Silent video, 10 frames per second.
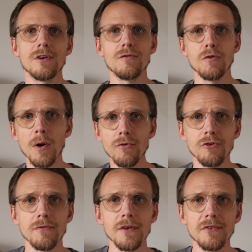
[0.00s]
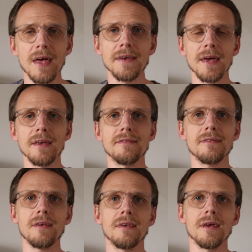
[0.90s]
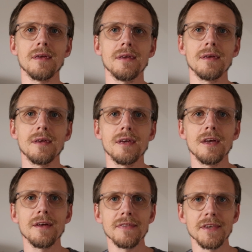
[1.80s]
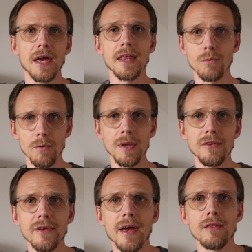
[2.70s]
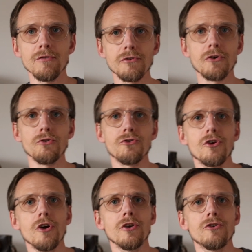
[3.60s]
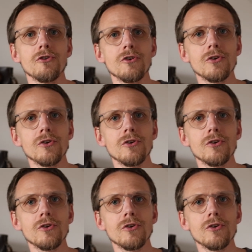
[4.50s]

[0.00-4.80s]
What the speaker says: For most of us, that day is Sunday, the day that we meet together as God's church.